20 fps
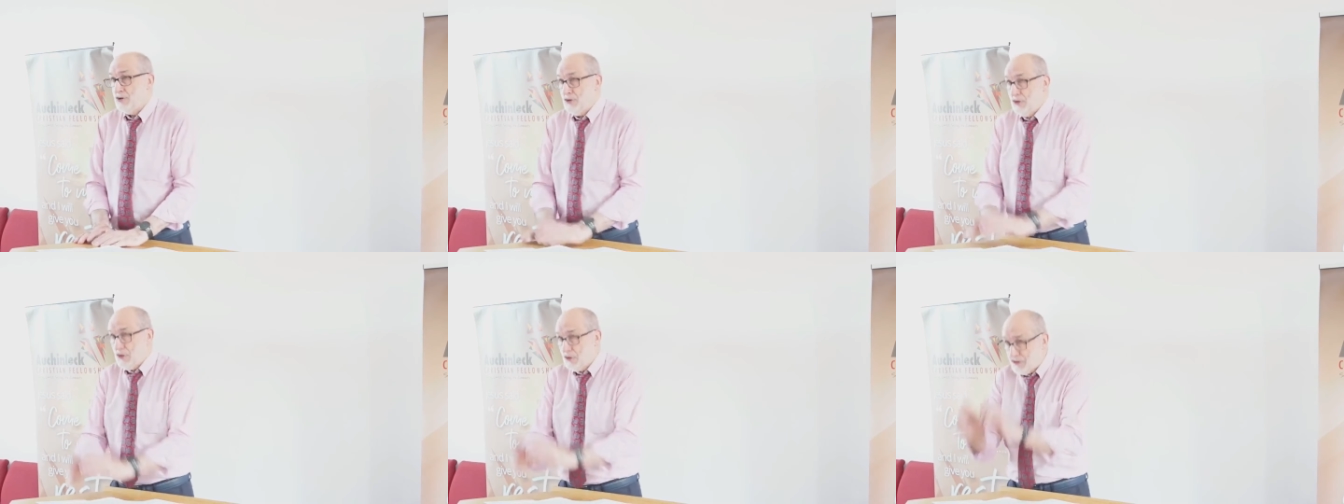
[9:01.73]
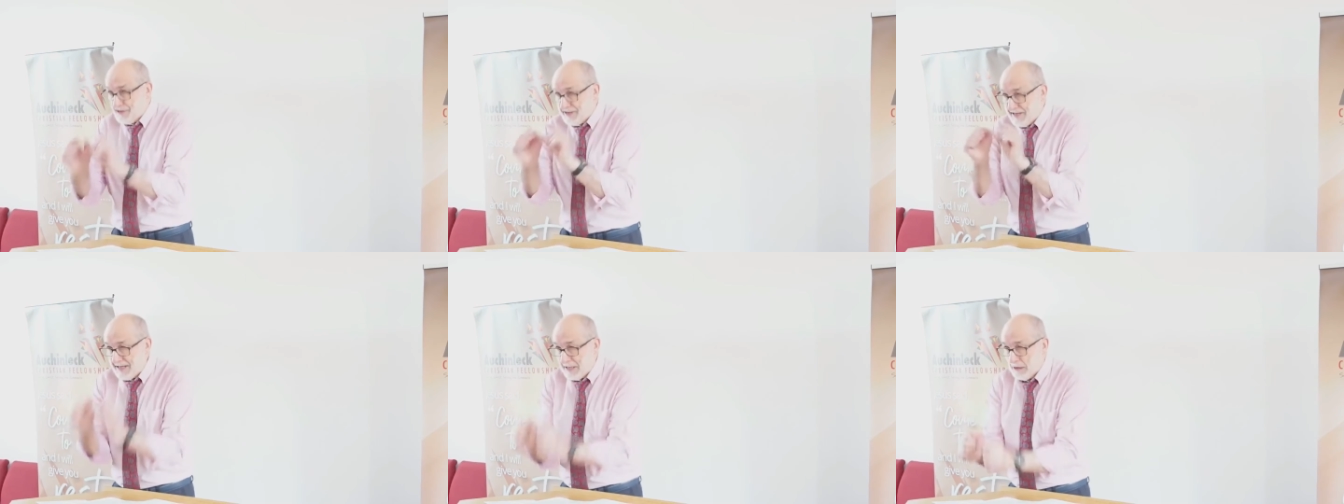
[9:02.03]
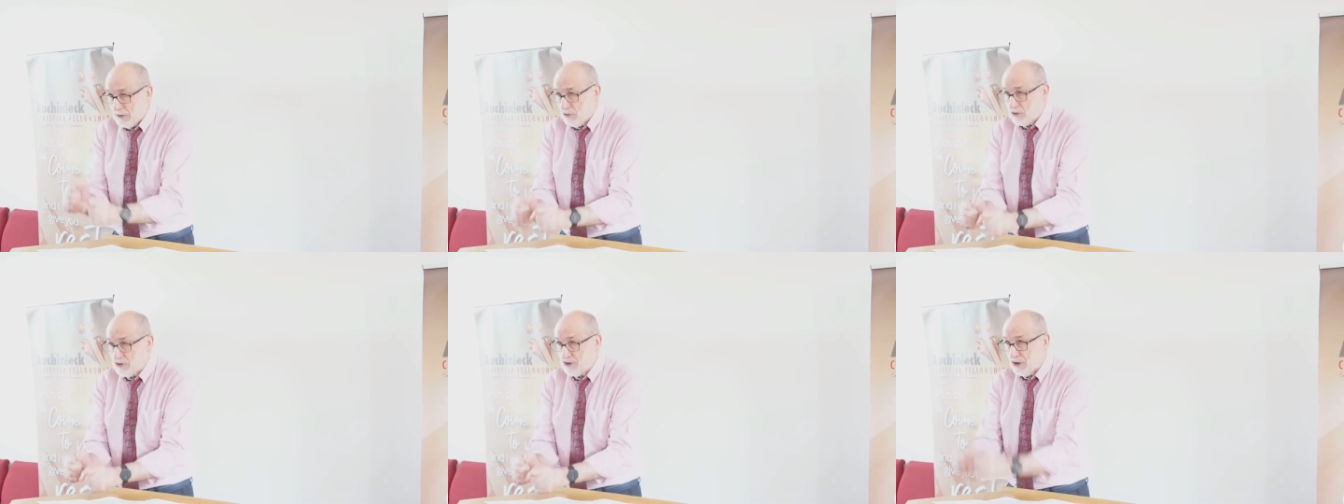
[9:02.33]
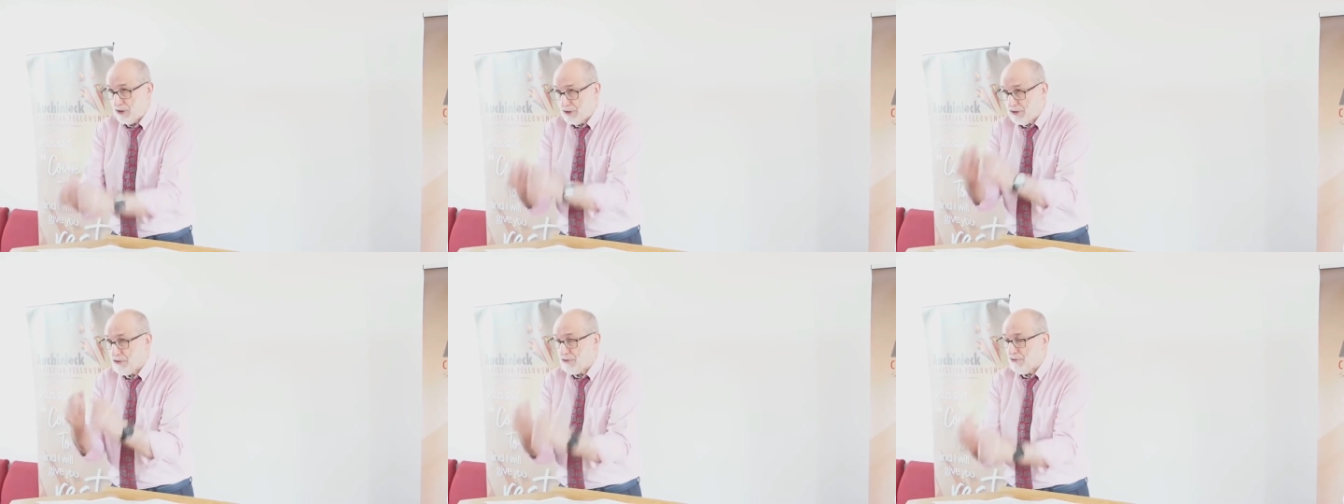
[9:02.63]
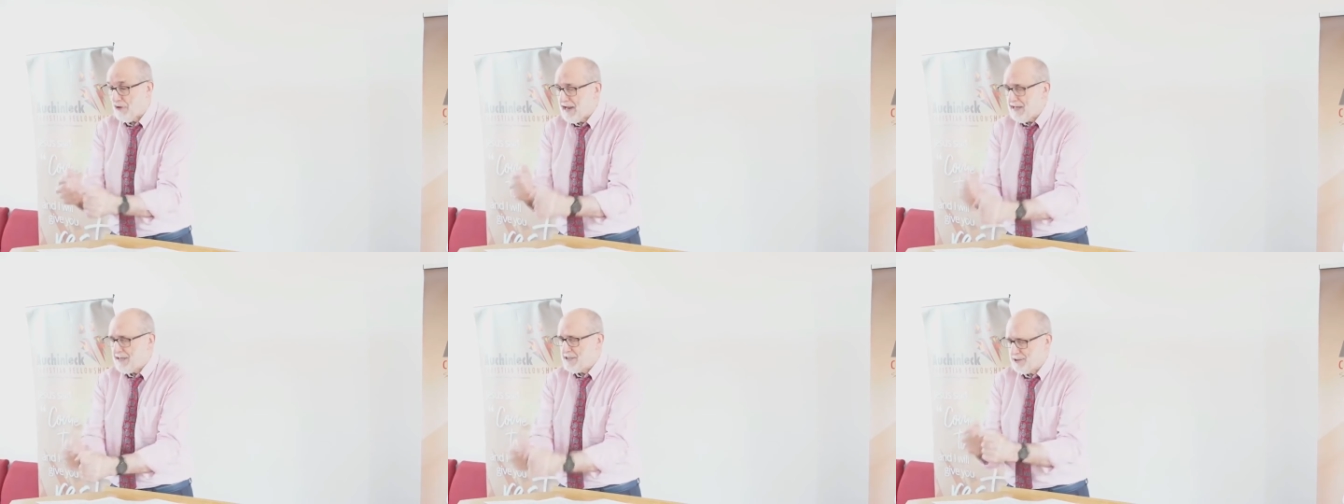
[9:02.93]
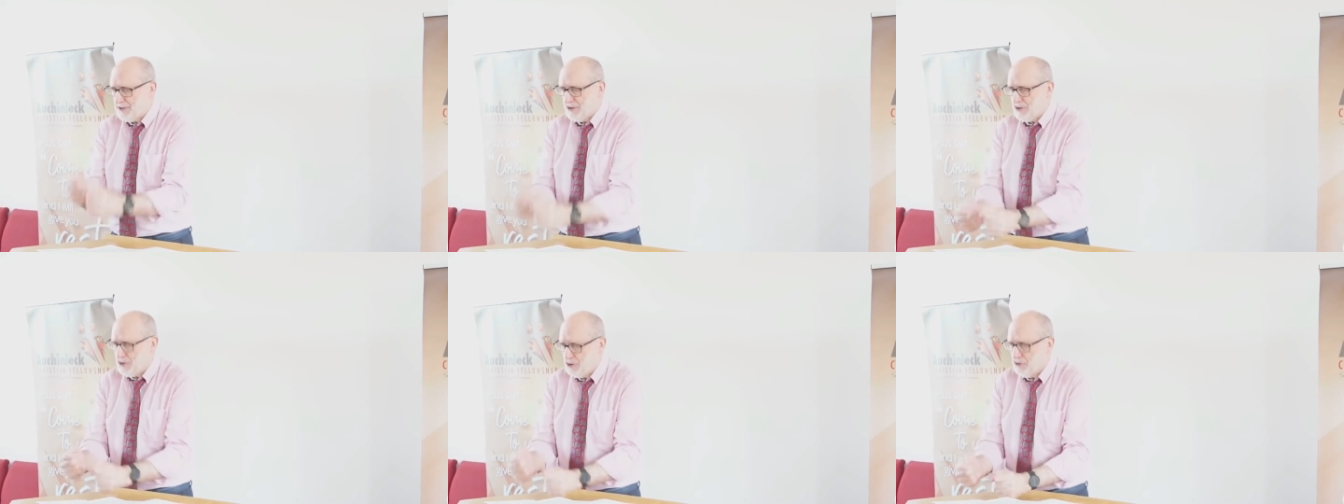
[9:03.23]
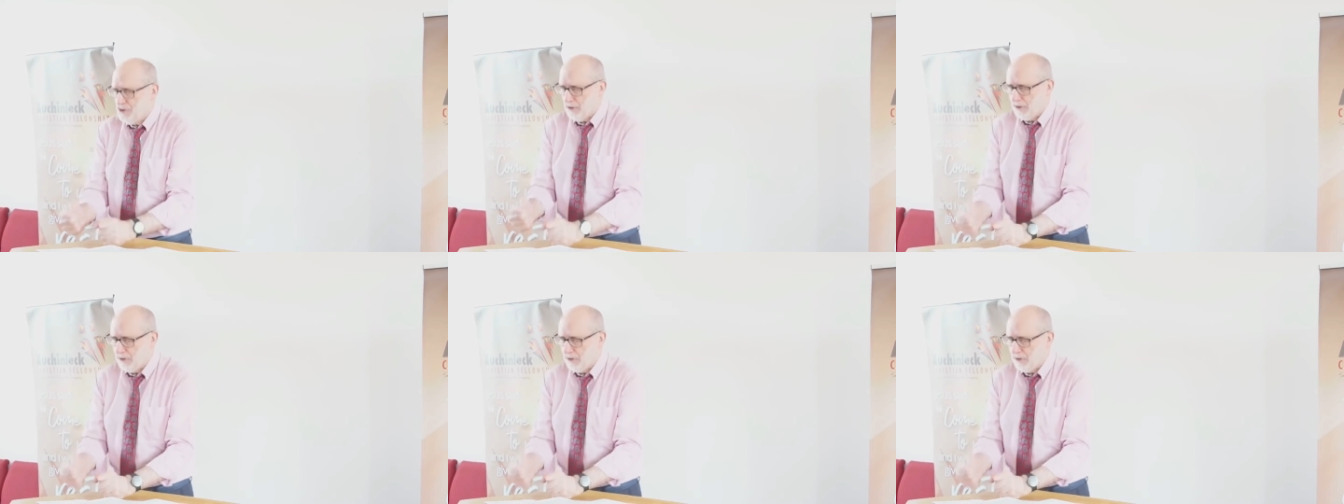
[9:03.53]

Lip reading: You yield to Christ as your